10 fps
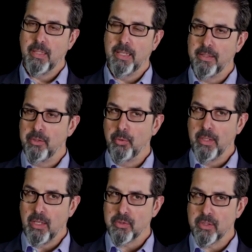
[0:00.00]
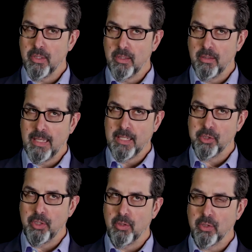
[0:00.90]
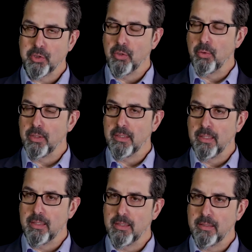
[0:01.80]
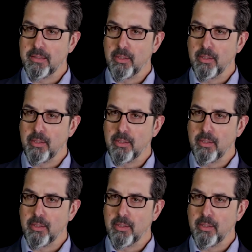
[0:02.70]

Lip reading: And you announced last year also a